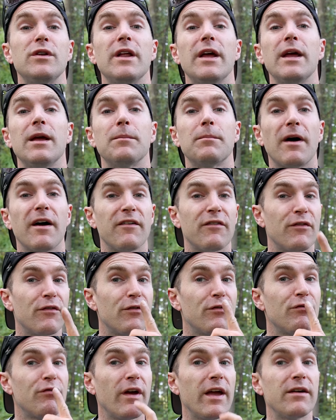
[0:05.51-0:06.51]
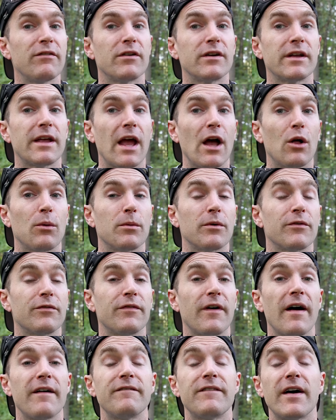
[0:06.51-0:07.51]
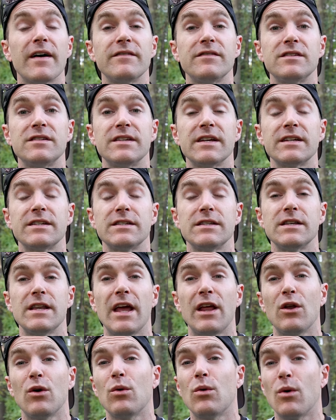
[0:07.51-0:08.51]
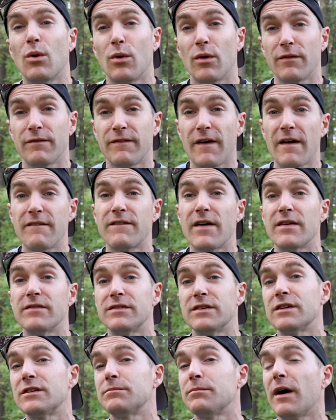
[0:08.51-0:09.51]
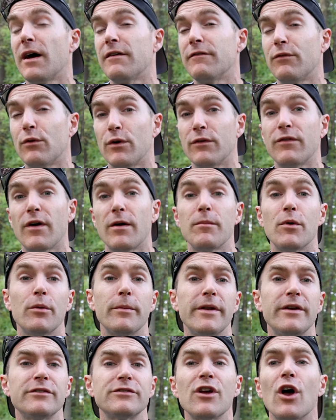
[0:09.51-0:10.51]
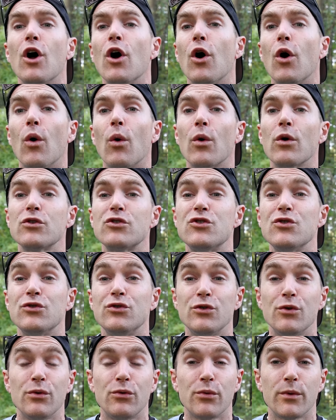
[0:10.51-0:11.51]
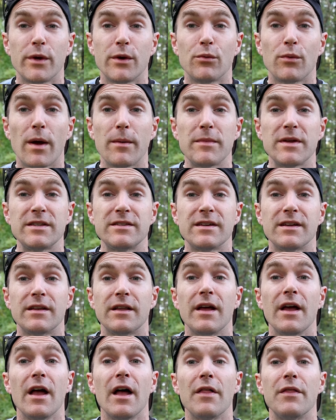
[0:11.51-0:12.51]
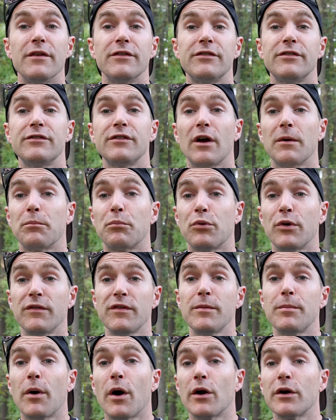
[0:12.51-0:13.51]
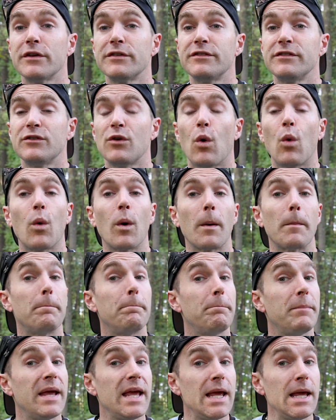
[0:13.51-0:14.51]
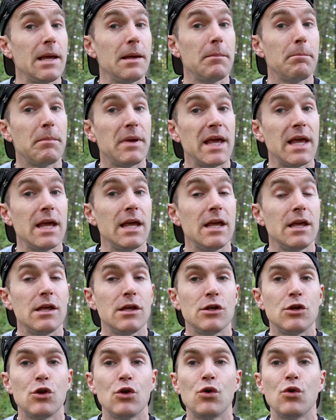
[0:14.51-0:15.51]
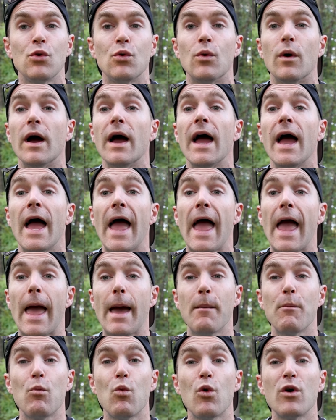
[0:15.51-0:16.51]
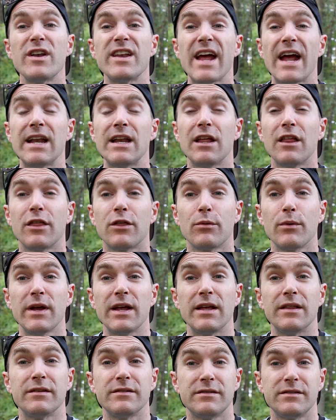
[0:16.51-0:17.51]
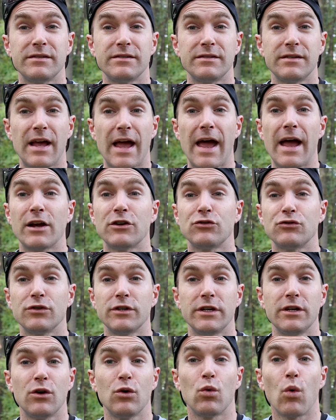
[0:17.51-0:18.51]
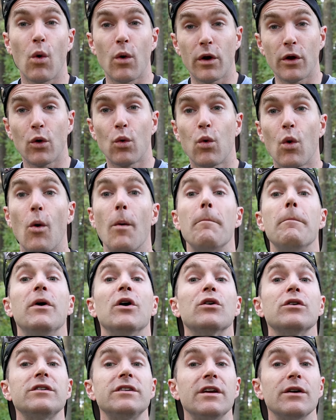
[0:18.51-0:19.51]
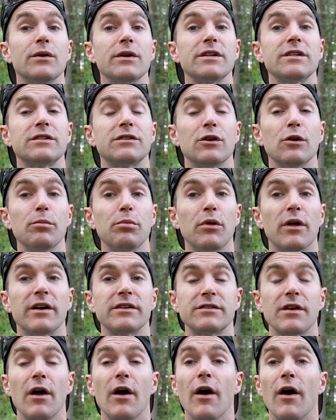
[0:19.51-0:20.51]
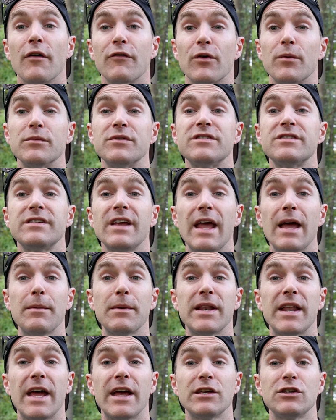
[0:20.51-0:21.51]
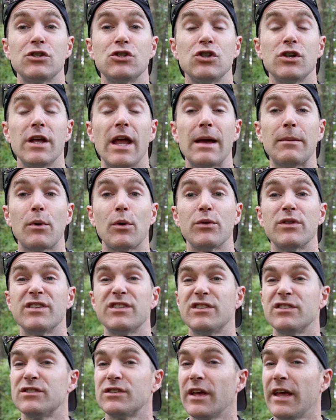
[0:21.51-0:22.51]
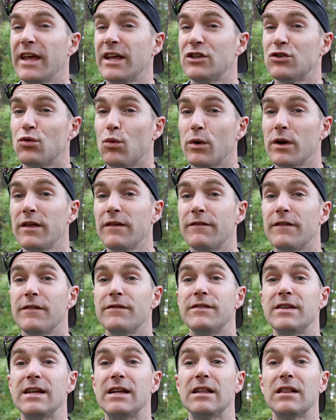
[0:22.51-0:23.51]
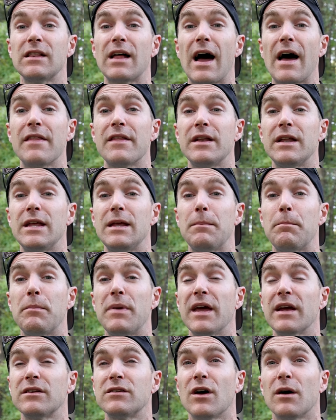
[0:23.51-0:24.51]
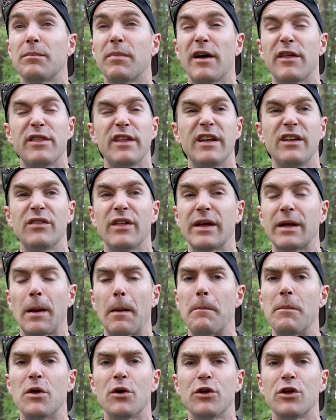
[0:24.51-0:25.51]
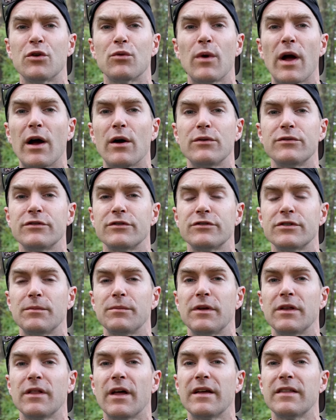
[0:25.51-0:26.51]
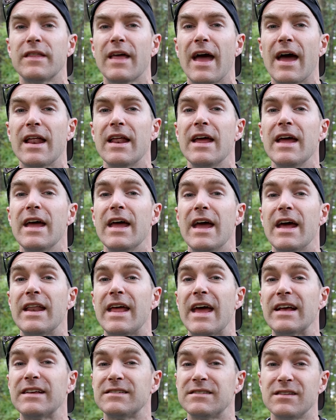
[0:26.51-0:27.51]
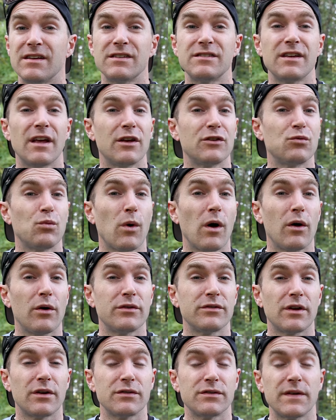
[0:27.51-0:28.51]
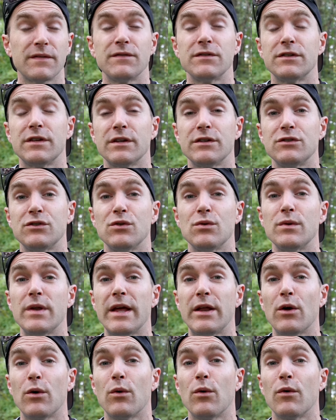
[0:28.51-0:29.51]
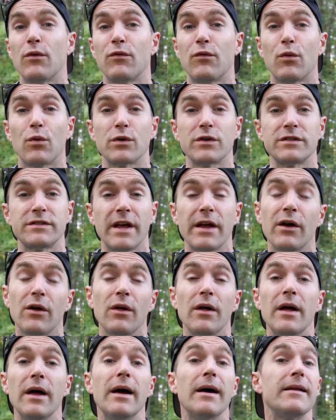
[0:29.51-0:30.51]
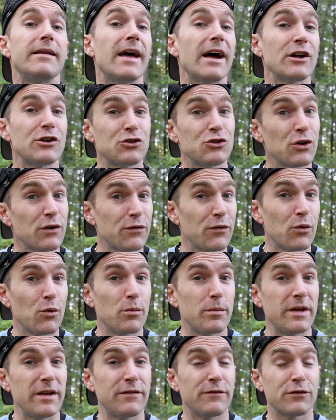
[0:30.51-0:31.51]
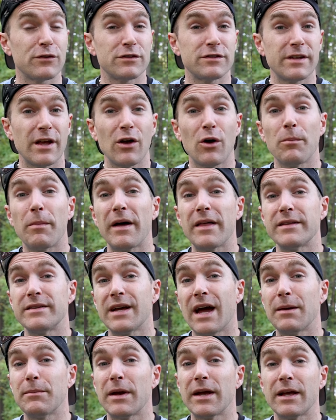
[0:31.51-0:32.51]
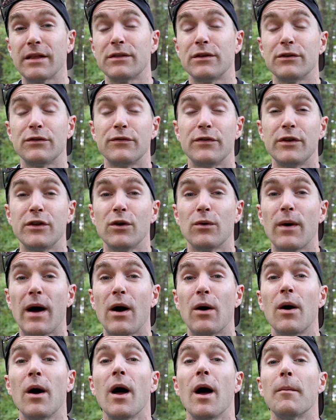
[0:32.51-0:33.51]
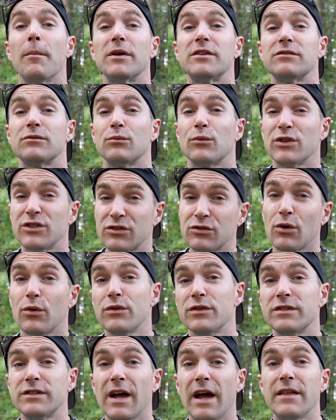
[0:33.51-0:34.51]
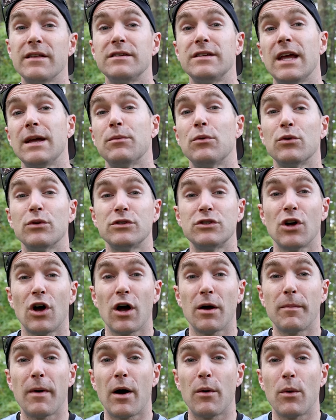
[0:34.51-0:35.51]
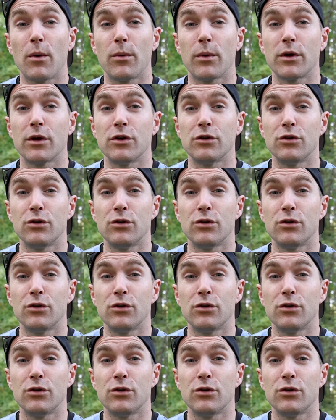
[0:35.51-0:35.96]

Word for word: today in my favorite caliber 5.56 NATO or 5.56 by 45 millimeters or 223 Remington. This is our Prvi Partizan or PPU M193. This is actually quote unquote military surplus from Sam at SG Ammo. This is a 2015 lot that he picked up, I think like a million rounds or something like that, and has this as well as our 762 NATO for sale. Not sure if it will be for sale by the time I get this video out, but let's throw this guy on the table and talk about what we're gonna